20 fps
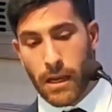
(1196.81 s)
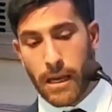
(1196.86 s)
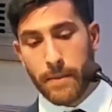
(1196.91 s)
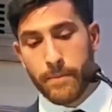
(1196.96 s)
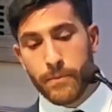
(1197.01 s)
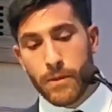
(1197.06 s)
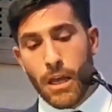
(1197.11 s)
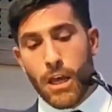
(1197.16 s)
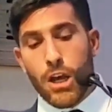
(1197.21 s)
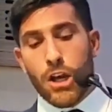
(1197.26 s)

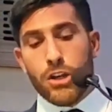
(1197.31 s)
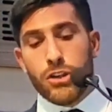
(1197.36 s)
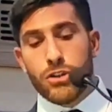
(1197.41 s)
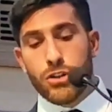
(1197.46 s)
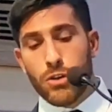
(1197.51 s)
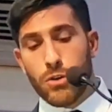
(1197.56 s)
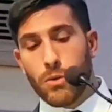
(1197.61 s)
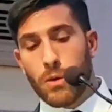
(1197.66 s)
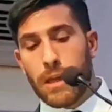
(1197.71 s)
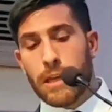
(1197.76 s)
Okay?
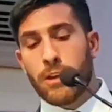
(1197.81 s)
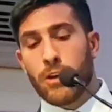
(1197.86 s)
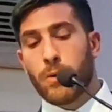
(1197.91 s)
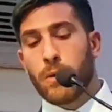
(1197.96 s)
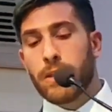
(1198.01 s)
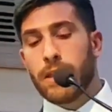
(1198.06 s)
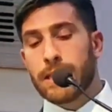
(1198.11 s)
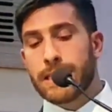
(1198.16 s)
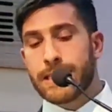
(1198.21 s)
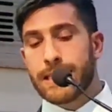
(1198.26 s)
Two,
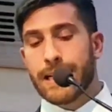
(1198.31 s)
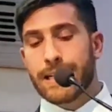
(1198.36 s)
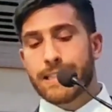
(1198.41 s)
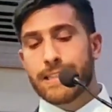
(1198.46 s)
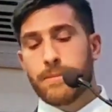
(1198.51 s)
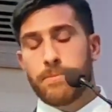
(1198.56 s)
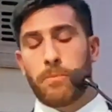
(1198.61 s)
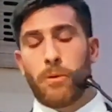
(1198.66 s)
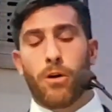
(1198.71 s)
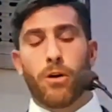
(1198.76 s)
you know, in the
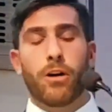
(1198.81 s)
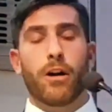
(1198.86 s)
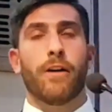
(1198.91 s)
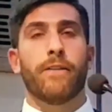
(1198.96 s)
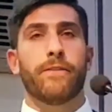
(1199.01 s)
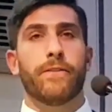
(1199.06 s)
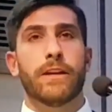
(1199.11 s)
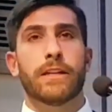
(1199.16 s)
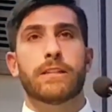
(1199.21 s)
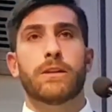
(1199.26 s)
the
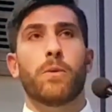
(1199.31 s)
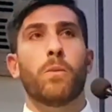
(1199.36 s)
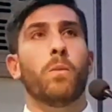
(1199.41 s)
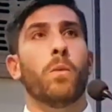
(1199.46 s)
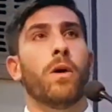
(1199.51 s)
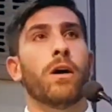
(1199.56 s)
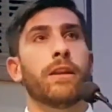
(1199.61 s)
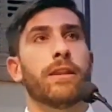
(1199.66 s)
part of this,